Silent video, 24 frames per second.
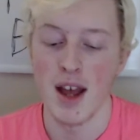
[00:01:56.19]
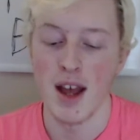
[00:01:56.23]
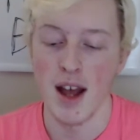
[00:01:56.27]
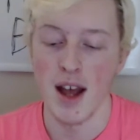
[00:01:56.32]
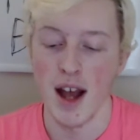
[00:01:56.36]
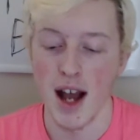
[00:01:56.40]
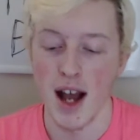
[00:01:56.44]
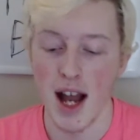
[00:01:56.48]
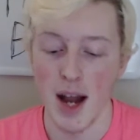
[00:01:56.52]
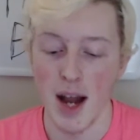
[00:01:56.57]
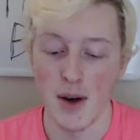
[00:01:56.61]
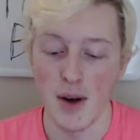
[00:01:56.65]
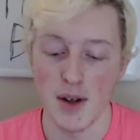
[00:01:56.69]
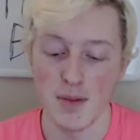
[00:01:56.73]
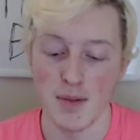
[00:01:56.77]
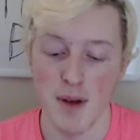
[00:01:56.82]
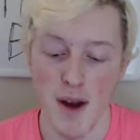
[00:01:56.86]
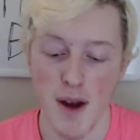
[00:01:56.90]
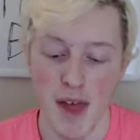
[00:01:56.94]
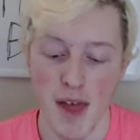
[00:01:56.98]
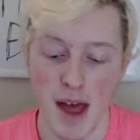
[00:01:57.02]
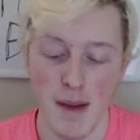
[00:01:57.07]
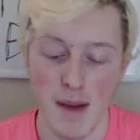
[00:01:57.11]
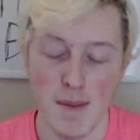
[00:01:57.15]
I was part of
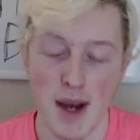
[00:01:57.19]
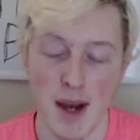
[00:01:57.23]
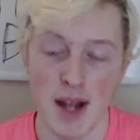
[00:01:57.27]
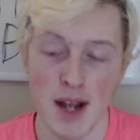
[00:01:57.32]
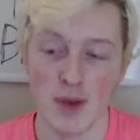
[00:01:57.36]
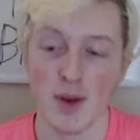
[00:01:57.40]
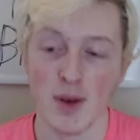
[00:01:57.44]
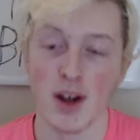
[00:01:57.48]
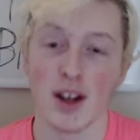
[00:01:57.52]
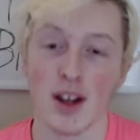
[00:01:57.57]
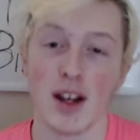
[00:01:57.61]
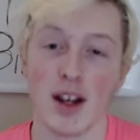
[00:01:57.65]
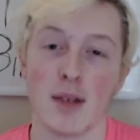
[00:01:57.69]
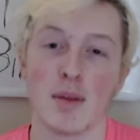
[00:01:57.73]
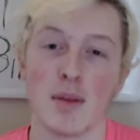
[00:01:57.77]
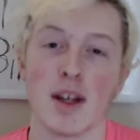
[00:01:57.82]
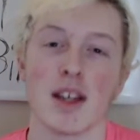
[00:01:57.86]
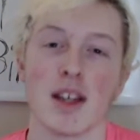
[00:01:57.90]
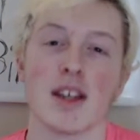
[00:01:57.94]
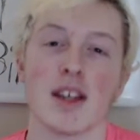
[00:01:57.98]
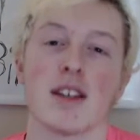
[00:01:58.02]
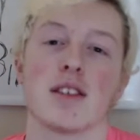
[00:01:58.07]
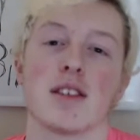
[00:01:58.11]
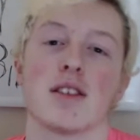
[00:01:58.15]
that back I'm like,
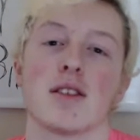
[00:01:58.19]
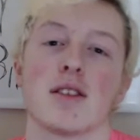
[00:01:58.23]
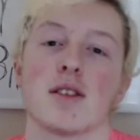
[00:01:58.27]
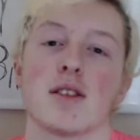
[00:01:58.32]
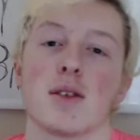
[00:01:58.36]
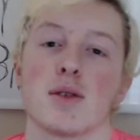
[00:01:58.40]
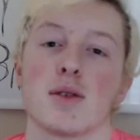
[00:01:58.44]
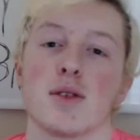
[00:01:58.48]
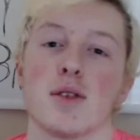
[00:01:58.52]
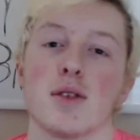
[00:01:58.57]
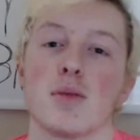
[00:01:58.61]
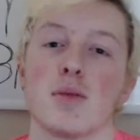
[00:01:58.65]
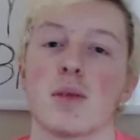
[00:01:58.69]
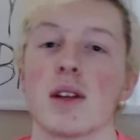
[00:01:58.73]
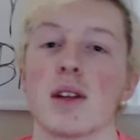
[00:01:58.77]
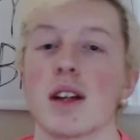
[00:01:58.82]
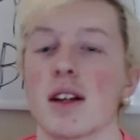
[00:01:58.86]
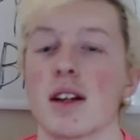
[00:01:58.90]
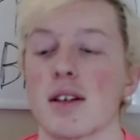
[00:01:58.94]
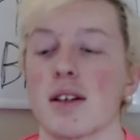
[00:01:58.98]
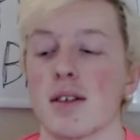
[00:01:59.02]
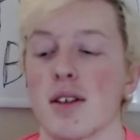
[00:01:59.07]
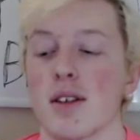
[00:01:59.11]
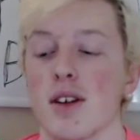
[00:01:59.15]
this is so stupid. Like,
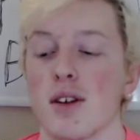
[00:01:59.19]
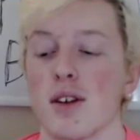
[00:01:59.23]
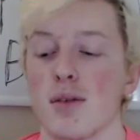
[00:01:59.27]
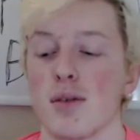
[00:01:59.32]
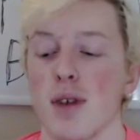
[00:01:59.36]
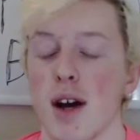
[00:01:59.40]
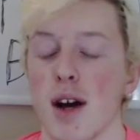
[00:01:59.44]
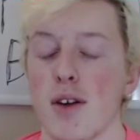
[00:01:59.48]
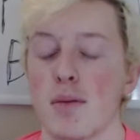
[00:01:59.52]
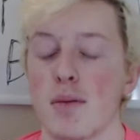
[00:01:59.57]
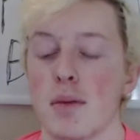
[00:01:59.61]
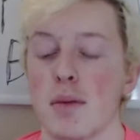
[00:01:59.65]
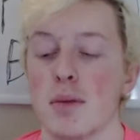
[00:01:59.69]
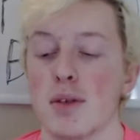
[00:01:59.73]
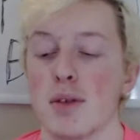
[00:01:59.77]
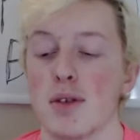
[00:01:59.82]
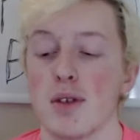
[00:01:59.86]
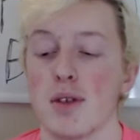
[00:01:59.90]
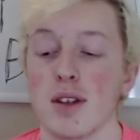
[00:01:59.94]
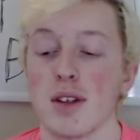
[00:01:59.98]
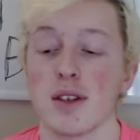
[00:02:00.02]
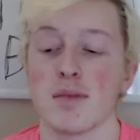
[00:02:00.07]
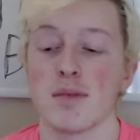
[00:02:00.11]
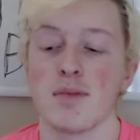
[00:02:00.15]
you know, why would people do
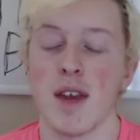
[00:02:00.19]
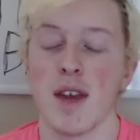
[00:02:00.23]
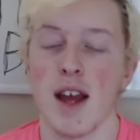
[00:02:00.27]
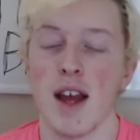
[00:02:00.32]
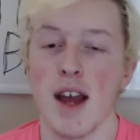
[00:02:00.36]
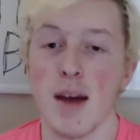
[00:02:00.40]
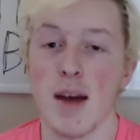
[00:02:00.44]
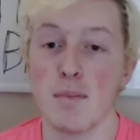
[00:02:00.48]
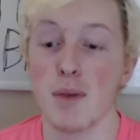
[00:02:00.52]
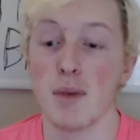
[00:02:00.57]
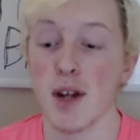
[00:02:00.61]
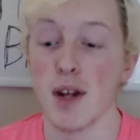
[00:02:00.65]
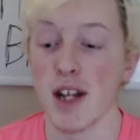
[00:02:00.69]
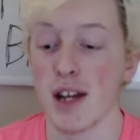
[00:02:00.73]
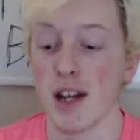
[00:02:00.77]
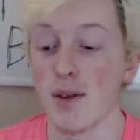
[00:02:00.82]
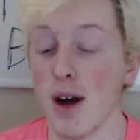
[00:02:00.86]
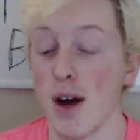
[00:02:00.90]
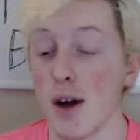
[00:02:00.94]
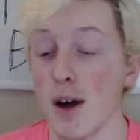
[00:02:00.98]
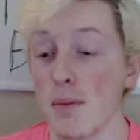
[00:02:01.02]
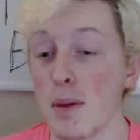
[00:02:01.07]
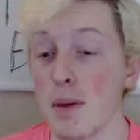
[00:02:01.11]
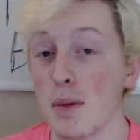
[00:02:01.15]
this? But yeah, why
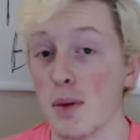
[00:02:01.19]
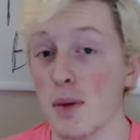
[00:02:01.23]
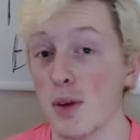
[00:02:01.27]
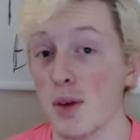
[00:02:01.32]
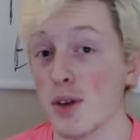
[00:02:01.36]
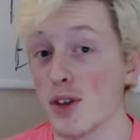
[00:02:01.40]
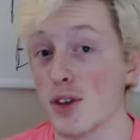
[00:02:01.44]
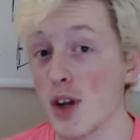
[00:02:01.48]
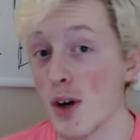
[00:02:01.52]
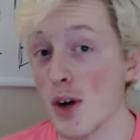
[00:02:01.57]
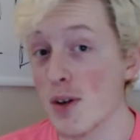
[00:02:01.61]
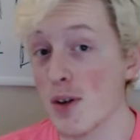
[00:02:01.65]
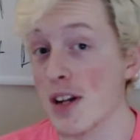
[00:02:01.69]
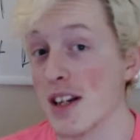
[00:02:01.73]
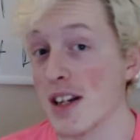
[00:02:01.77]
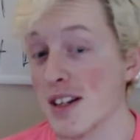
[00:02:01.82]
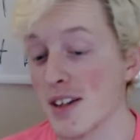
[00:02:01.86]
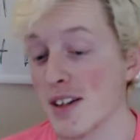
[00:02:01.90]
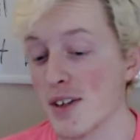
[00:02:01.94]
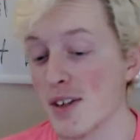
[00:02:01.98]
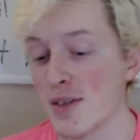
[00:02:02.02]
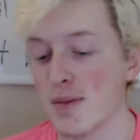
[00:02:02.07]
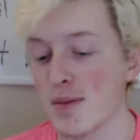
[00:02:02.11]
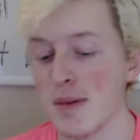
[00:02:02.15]
would people donate to those
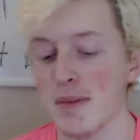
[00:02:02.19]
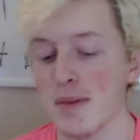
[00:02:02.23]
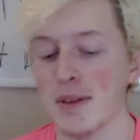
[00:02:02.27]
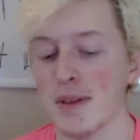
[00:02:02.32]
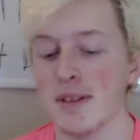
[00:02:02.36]
people?